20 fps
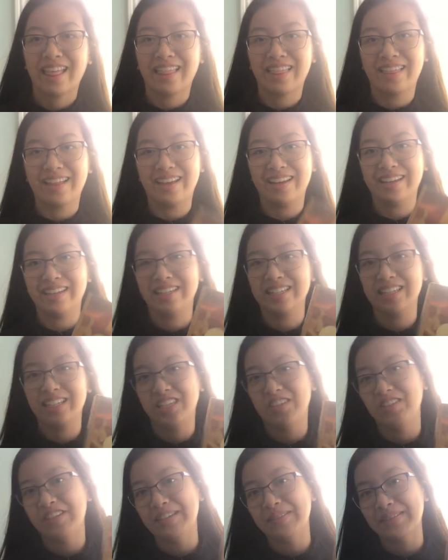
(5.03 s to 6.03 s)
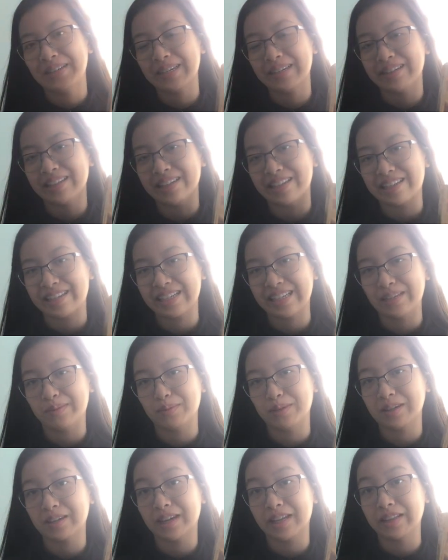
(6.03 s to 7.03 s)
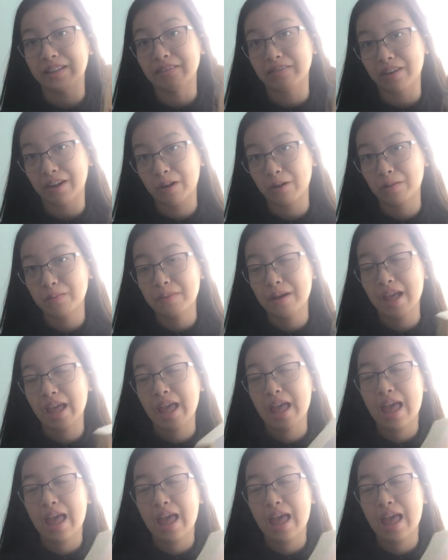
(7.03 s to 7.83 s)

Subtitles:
The Dreamer, the Schemer, and the Robe,